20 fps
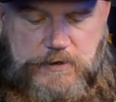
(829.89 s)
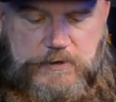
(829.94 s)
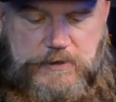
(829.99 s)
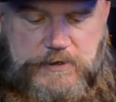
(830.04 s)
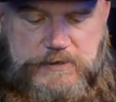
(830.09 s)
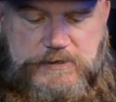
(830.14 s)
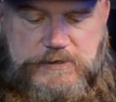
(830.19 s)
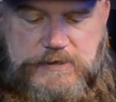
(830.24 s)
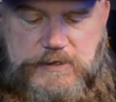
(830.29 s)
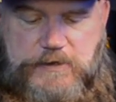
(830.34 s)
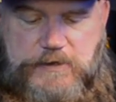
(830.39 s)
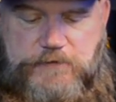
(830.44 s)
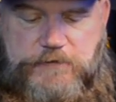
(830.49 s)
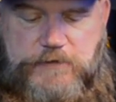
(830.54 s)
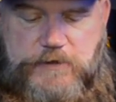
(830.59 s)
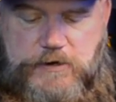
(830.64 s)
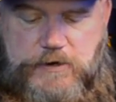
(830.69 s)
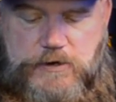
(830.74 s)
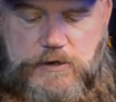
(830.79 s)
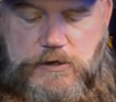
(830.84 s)
Let's see if
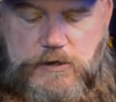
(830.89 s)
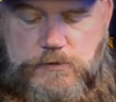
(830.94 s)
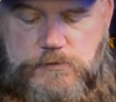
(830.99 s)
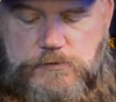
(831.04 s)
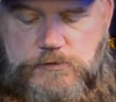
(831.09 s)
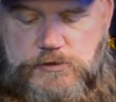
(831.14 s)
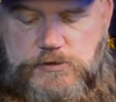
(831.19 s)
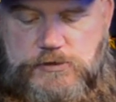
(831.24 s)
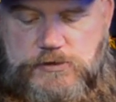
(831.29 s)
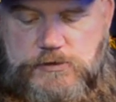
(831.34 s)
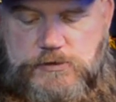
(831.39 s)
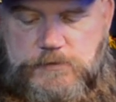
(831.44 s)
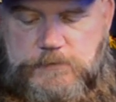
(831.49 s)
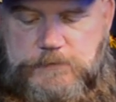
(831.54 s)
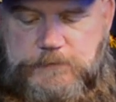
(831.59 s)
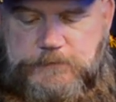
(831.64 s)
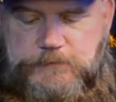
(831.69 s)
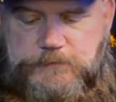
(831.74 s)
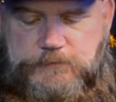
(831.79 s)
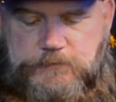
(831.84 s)
they're close.
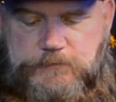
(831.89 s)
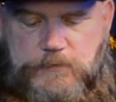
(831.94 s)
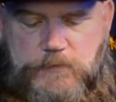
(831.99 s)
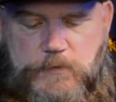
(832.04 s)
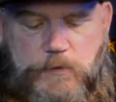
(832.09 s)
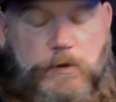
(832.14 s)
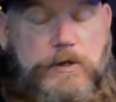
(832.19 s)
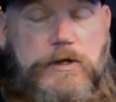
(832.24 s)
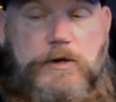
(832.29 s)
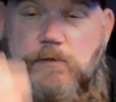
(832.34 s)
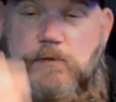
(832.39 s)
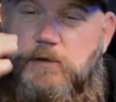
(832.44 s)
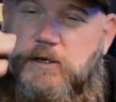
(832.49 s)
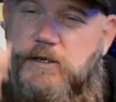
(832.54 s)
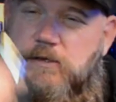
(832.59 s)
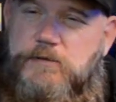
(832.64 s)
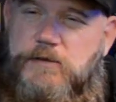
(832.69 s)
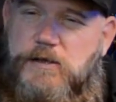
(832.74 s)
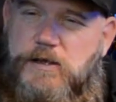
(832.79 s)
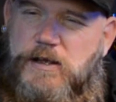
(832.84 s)
Well, you know
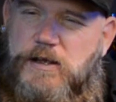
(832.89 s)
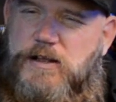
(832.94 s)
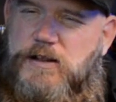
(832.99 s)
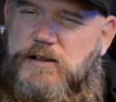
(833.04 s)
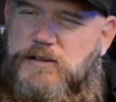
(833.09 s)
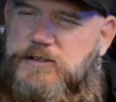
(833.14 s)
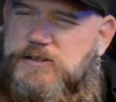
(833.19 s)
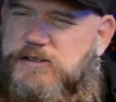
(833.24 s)
what? Let's